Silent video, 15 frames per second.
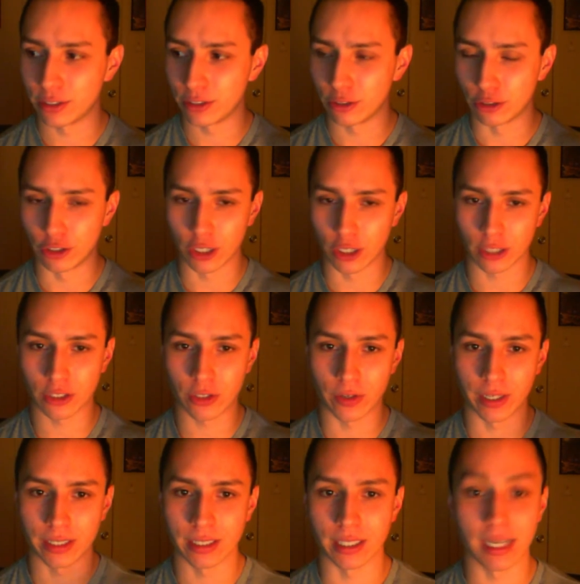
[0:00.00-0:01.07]
just
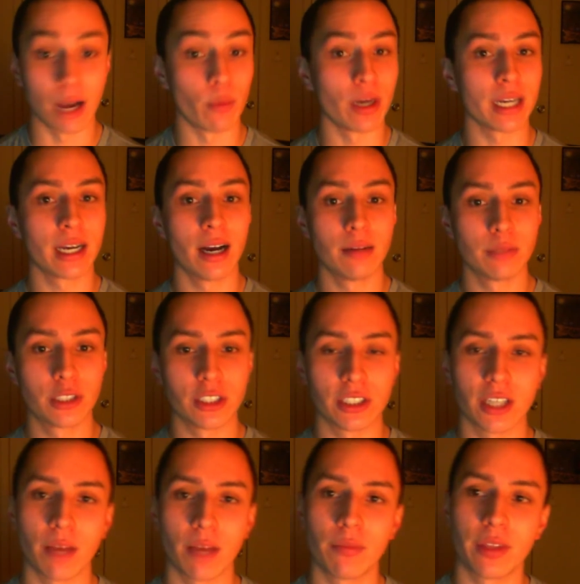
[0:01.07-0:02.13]
creatine. Now, when it comes to
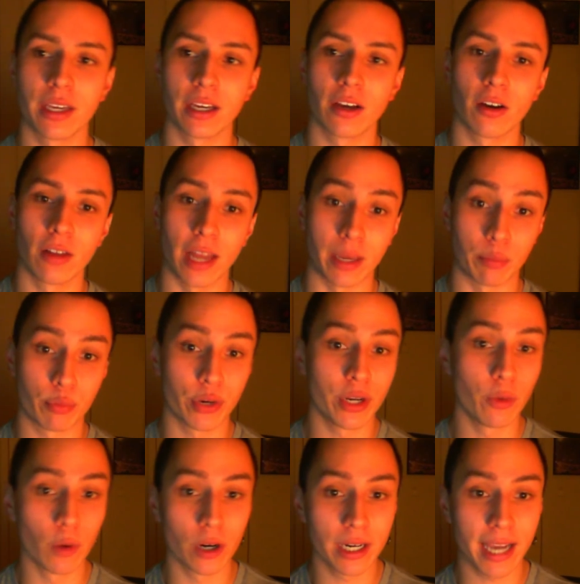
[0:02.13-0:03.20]
something like
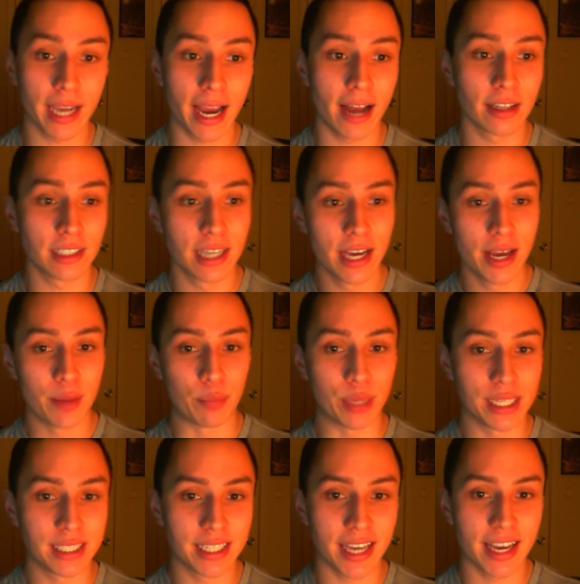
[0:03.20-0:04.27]
pre-workouts,
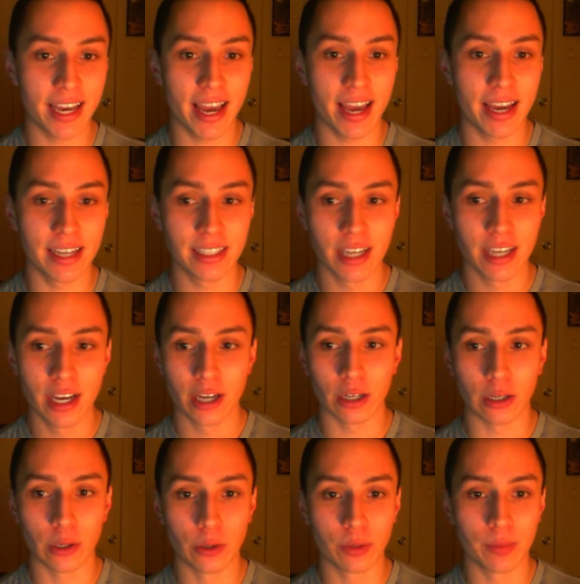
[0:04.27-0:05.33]
BCAAs,
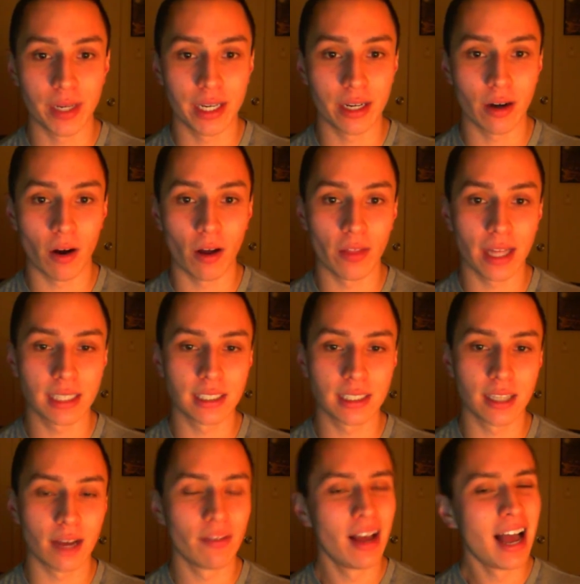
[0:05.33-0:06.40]
glutamine, all that
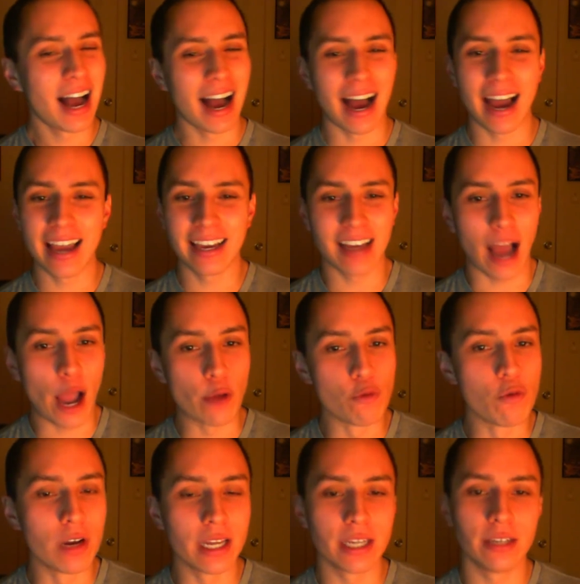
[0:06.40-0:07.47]
stuff, I
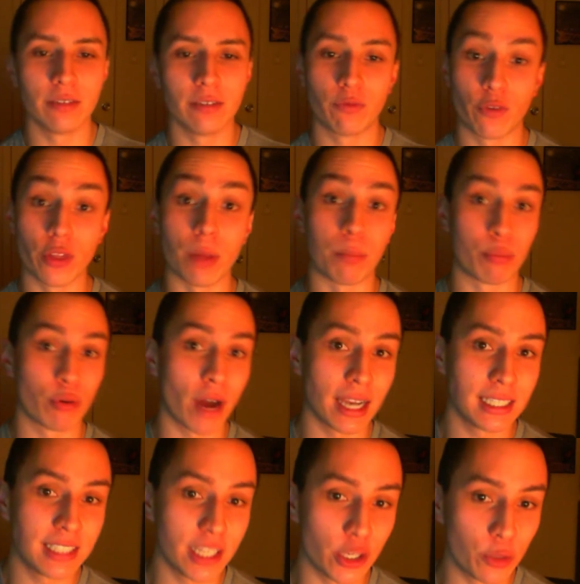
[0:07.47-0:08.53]
really, for the price
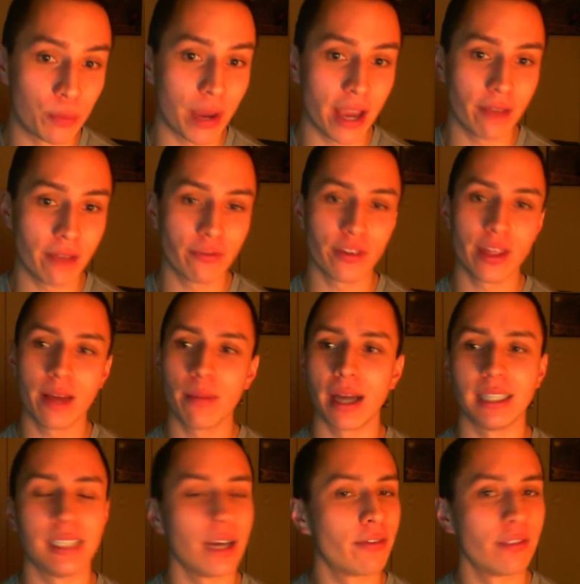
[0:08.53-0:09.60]
that you pay for them, I
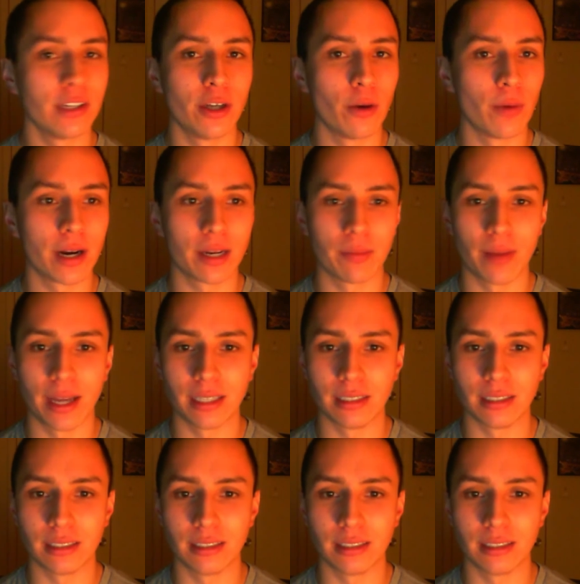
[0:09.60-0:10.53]
definitely don't recommend